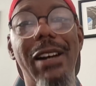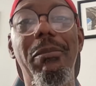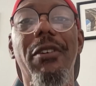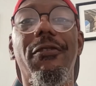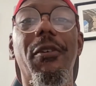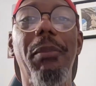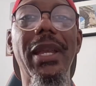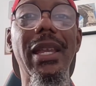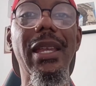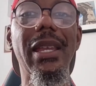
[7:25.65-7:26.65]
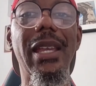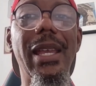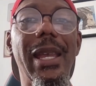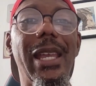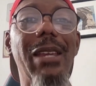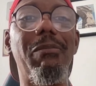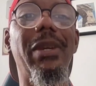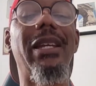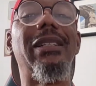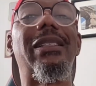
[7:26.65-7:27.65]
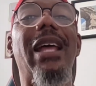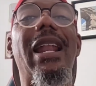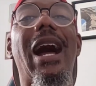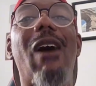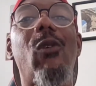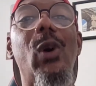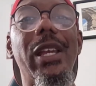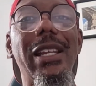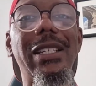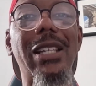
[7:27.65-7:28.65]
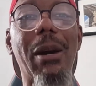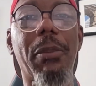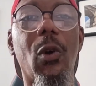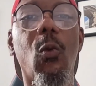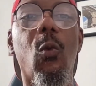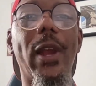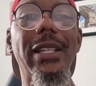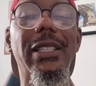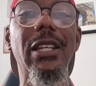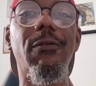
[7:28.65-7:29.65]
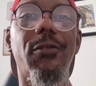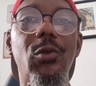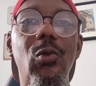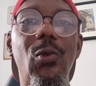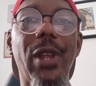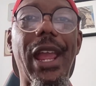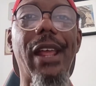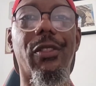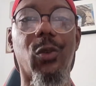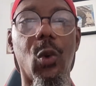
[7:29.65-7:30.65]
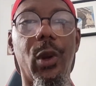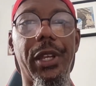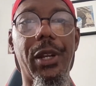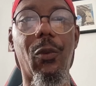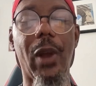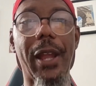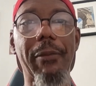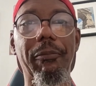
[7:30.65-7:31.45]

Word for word: But for me, it means that I will end up wasting food and throwing it away.